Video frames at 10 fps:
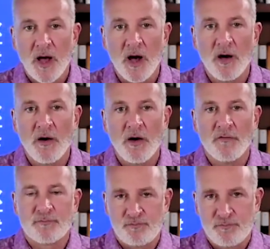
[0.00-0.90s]

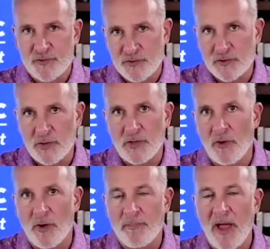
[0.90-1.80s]
of, you
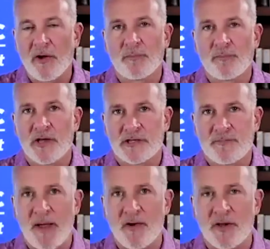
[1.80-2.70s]
know, apparent
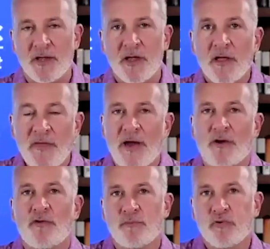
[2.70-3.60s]
prosperity that
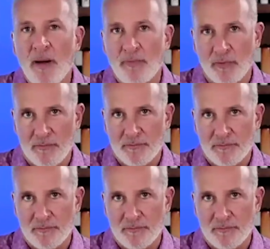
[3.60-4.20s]
are the problem.